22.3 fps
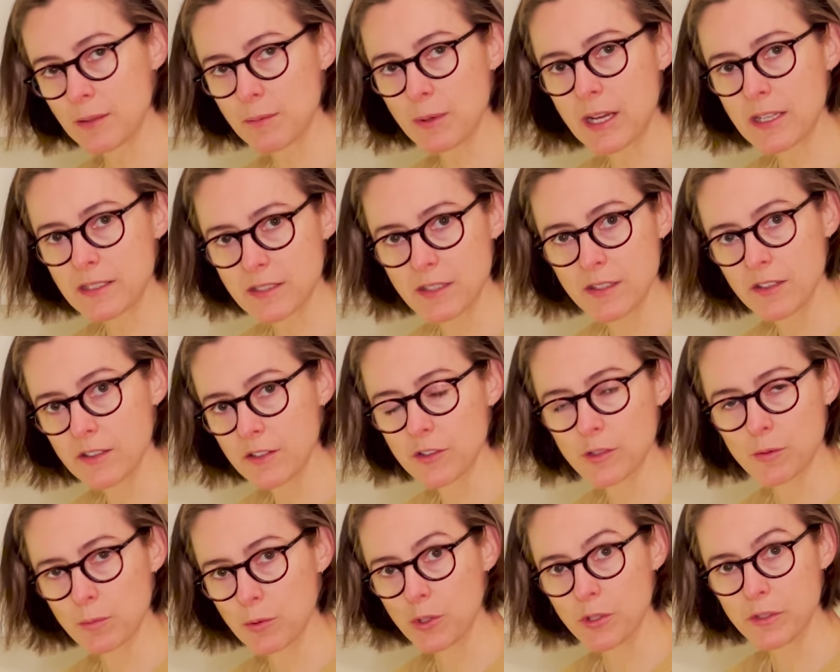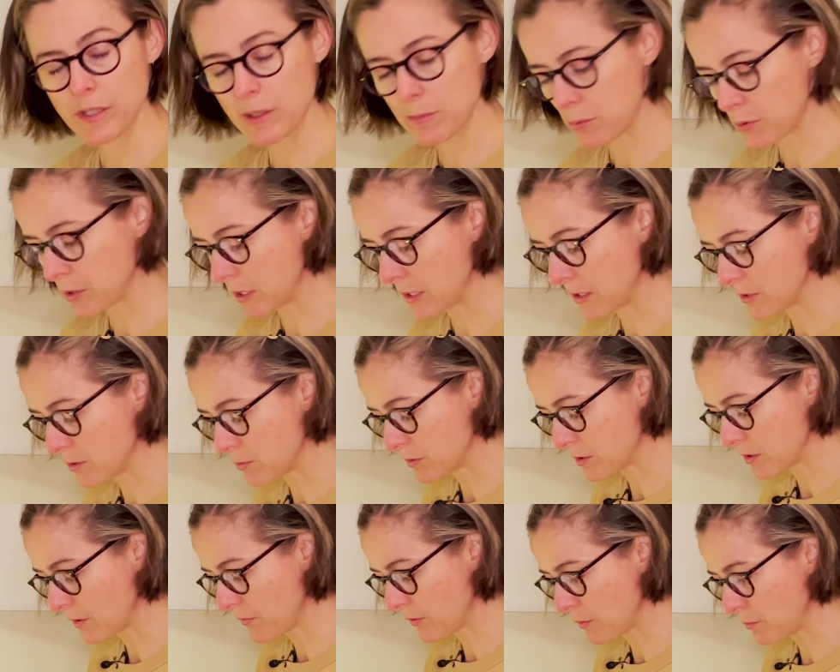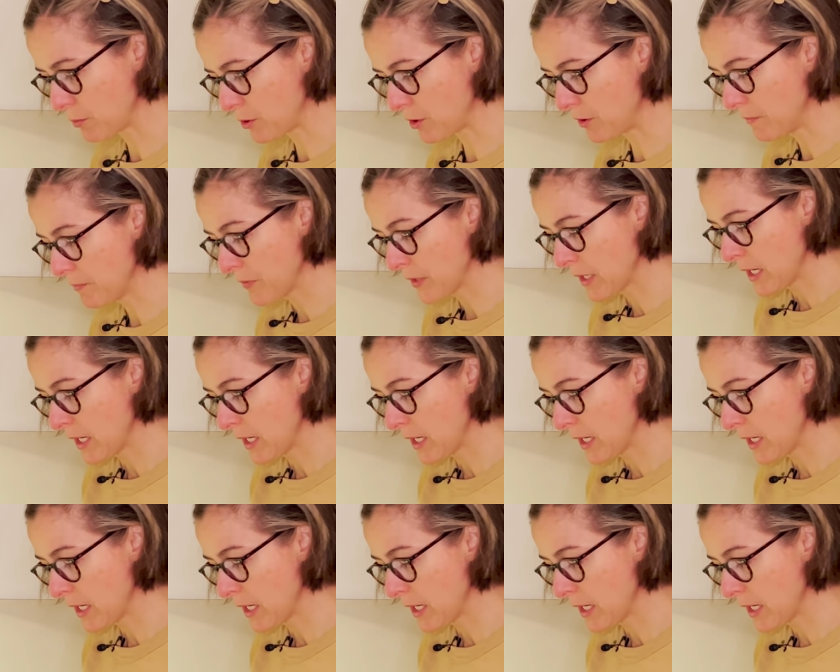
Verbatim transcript: the pasta in another bowl and then putting it into a serving bowl,